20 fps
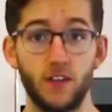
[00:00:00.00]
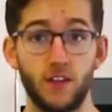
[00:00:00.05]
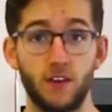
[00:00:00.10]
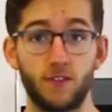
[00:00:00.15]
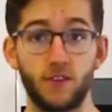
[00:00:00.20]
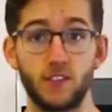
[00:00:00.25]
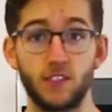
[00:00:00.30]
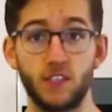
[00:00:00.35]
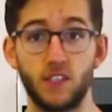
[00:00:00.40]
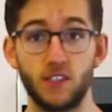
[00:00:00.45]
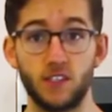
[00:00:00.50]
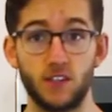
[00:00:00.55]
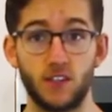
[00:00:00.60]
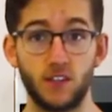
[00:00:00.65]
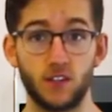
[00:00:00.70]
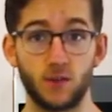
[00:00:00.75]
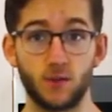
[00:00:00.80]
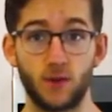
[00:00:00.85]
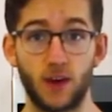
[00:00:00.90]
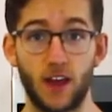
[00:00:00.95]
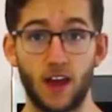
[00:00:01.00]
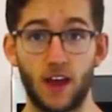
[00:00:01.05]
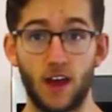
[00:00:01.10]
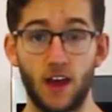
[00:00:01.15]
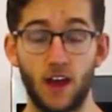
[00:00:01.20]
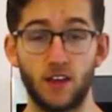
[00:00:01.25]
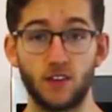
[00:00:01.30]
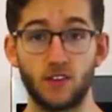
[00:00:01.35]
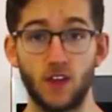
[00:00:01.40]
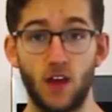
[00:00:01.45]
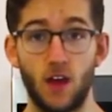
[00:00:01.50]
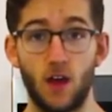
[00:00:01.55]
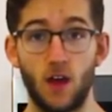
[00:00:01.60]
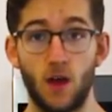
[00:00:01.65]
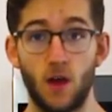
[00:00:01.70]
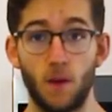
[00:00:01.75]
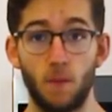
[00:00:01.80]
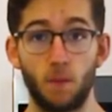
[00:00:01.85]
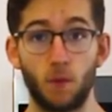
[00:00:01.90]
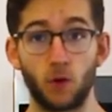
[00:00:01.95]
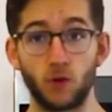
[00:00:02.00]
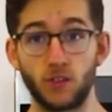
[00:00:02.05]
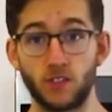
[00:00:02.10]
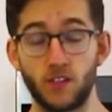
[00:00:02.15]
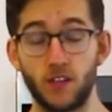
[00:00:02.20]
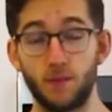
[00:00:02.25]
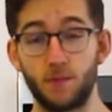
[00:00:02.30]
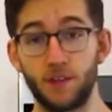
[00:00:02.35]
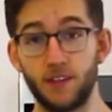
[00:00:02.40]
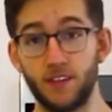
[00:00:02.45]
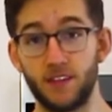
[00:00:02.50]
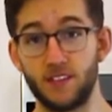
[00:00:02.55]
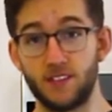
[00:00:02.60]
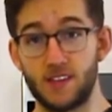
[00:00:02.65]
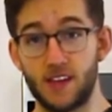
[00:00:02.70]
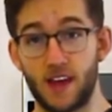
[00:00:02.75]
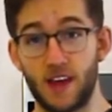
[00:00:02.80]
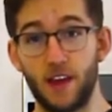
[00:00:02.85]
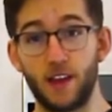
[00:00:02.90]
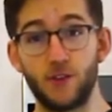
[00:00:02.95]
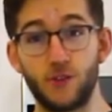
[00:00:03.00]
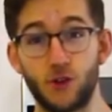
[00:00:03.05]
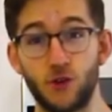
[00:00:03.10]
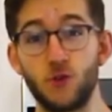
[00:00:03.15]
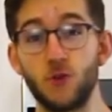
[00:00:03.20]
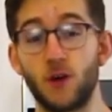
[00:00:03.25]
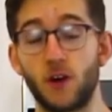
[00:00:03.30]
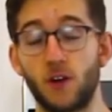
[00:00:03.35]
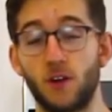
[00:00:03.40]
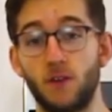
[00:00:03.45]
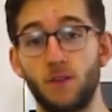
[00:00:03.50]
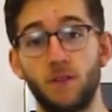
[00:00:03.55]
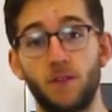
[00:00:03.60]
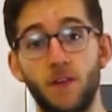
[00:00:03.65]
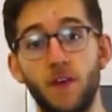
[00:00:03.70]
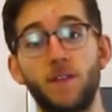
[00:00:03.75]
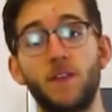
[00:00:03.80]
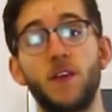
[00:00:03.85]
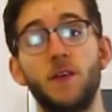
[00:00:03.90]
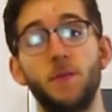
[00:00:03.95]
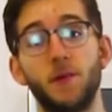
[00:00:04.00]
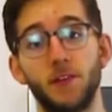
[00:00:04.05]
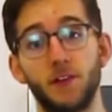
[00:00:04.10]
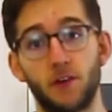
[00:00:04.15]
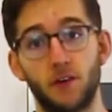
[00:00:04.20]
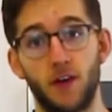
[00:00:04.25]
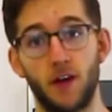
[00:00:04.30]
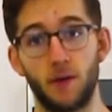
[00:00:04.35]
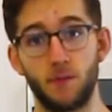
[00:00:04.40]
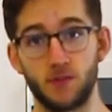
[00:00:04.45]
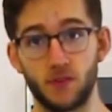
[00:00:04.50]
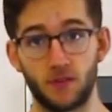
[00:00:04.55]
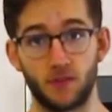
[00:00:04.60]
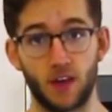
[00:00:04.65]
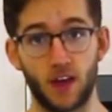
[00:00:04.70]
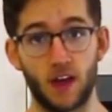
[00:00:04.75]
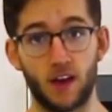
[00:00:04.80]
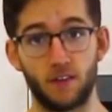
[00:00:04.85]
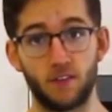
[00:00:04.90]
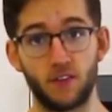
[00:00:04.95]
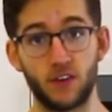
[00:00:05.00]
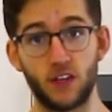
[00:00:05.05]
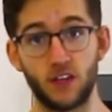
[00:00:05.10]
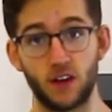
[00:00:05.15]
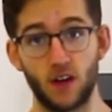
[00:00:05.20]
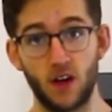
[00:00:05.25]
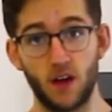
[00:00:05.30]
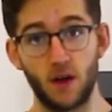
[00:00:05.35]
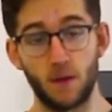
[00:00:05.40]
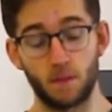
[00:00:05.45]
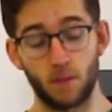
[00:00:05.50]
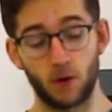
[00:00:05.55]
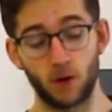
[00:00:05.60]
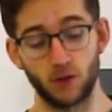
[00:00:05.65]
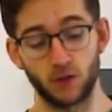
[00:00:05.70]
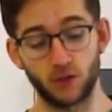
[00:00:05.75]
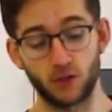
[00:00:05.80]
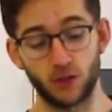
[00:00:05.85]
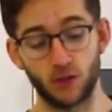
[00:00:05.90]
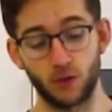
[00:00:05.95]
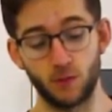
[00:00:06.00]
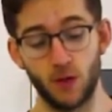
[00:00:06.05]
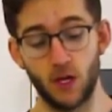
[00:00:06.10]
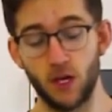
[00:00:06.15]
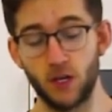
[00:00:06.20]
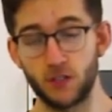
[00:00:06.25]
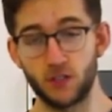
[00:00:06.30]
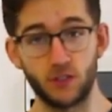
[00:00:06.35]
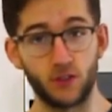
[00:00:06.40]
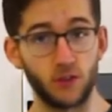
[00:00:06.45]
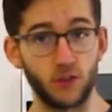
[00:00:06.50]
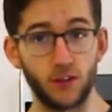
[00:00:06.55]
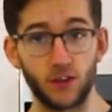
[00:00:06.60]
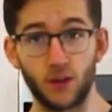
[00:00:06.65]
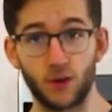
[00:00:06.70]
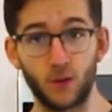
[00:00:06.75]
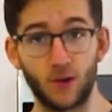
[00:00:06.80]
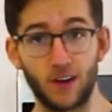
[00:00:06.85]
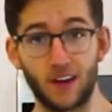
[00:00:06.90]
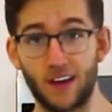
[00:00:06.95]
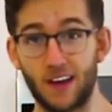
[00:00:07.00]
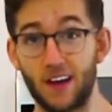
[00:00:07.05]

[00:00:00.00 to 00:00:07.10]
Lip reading: difference is this one has more stimulants and 250 milligrams of caffeine per scoop. So you're only gonna wanna